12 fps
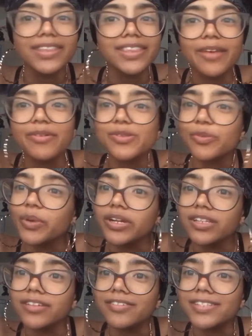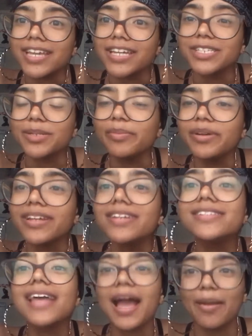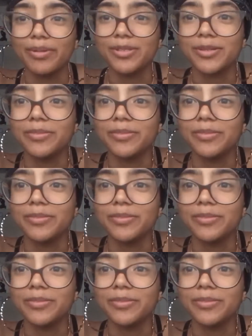That was a weird little tangent, but it's happened